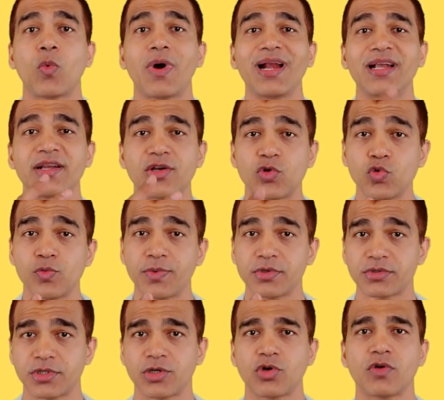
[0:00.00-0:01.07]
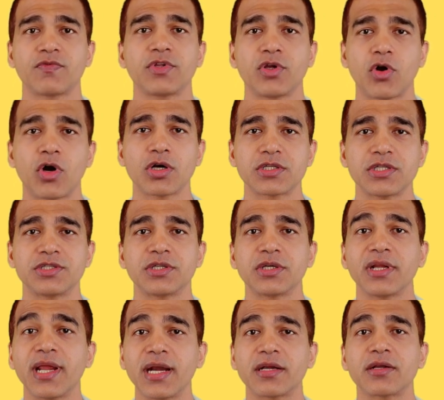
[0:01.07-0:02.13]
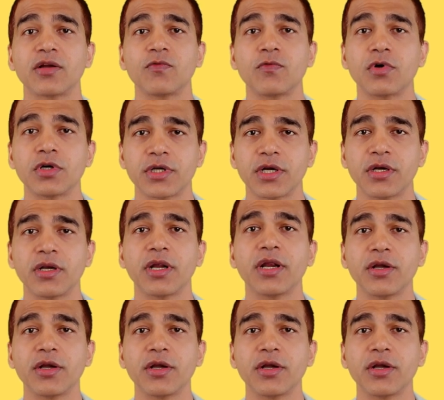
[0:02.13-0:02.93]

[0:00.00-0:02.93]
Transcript: while 2% of the oxygen get converted